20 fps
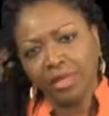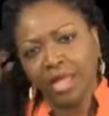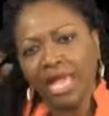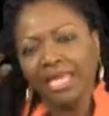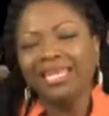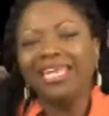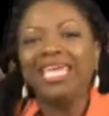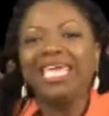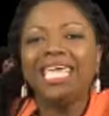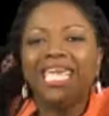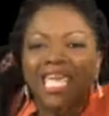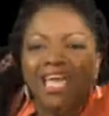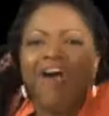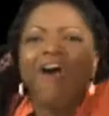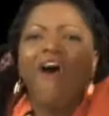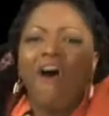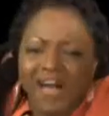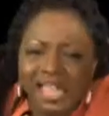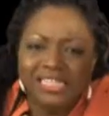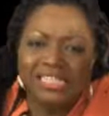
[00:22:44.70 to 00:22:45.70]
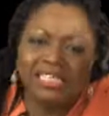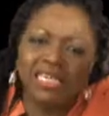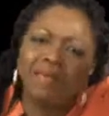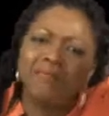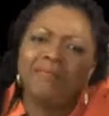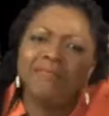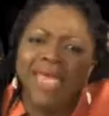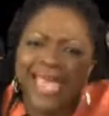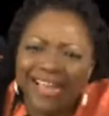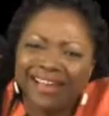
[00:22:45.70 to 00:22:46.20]
And he
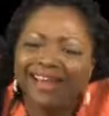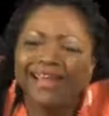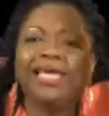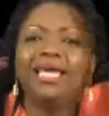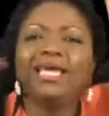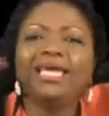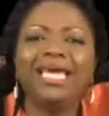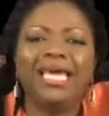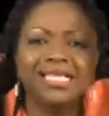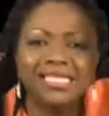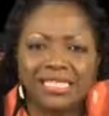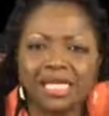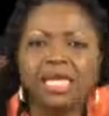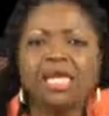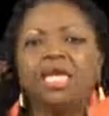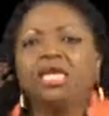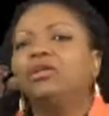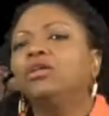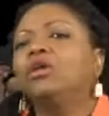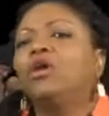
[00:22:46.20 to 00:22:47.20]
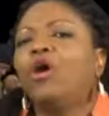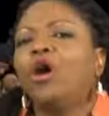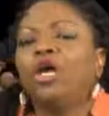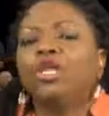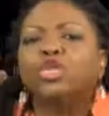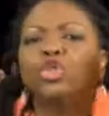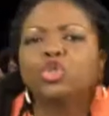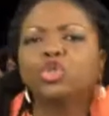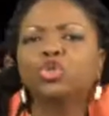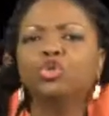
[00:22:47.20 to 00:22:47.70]
ultimately is in
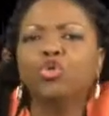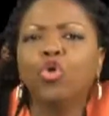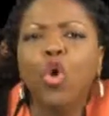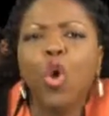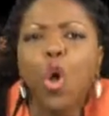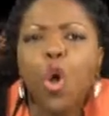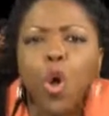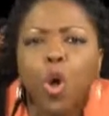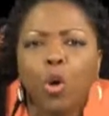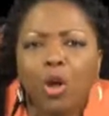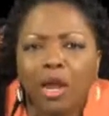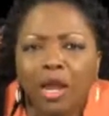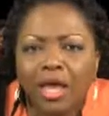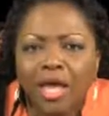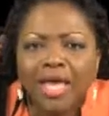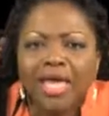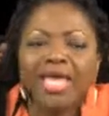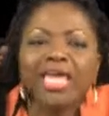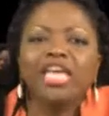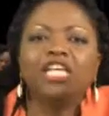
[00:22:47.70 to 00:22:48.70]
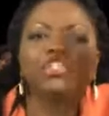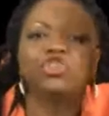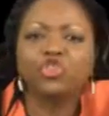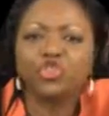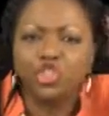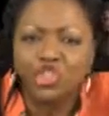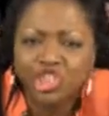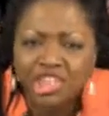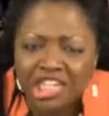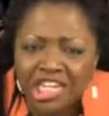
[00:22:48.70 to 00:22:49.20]
control. Is
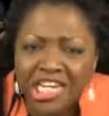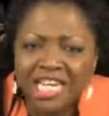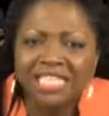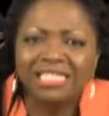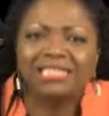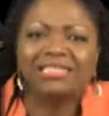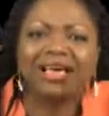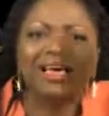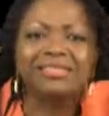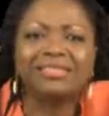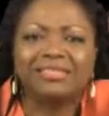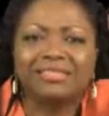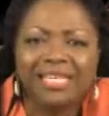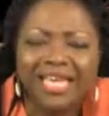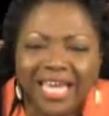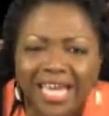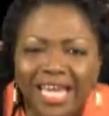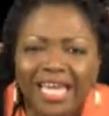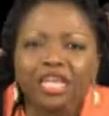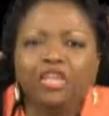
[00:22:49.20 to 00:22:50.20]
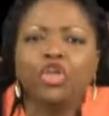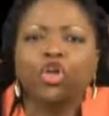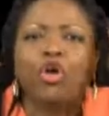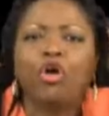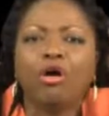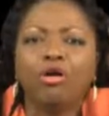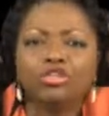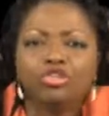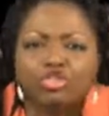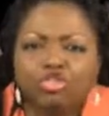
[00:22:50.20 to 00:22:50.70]
Jesus in
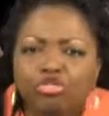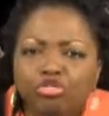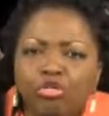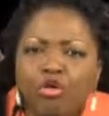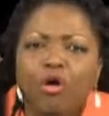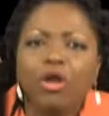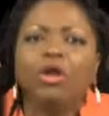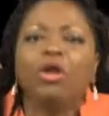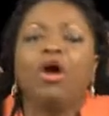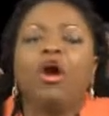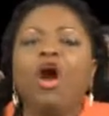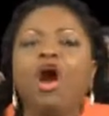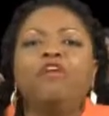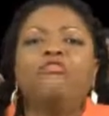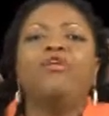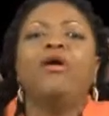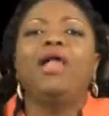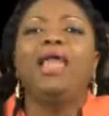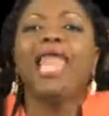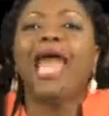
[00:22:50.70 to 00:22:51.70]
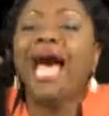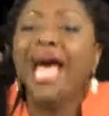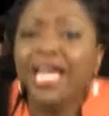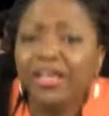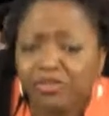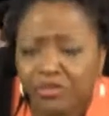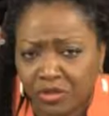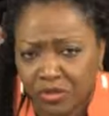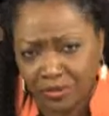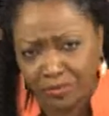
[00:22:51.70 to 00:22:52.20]
control of our
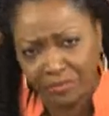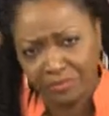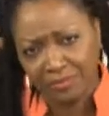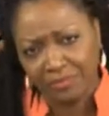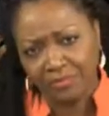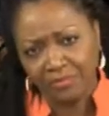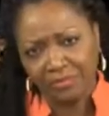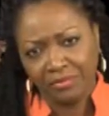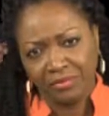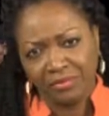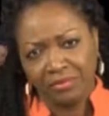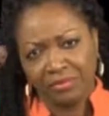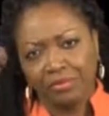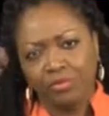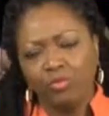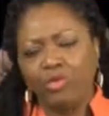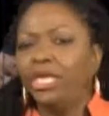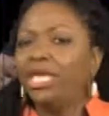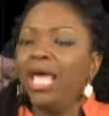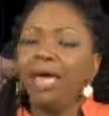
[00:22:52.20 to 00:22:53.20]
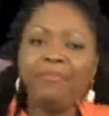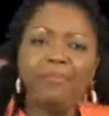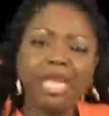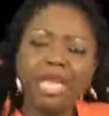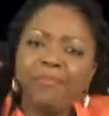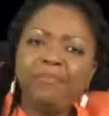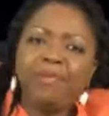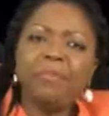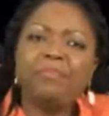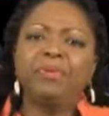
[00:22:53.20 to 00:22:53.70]
lives? We hear
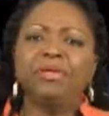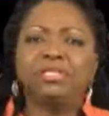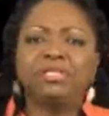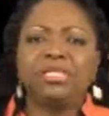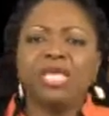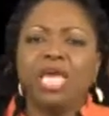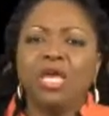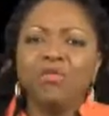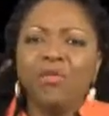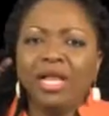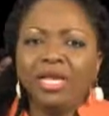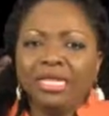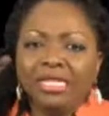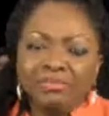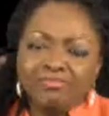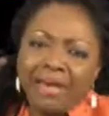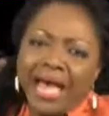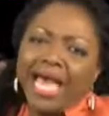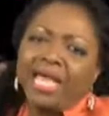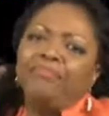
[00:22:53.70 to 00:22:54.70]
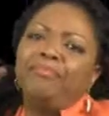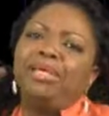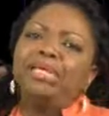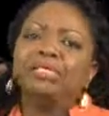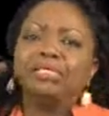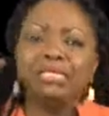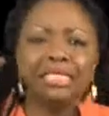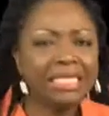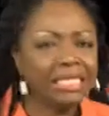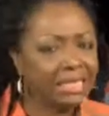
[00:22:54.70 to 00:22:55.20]
many people saying, well, it's my
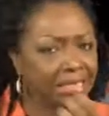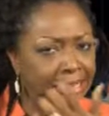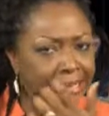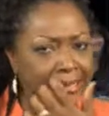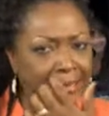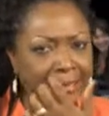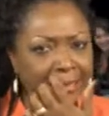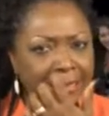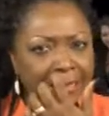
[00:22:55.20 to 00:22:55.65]
business.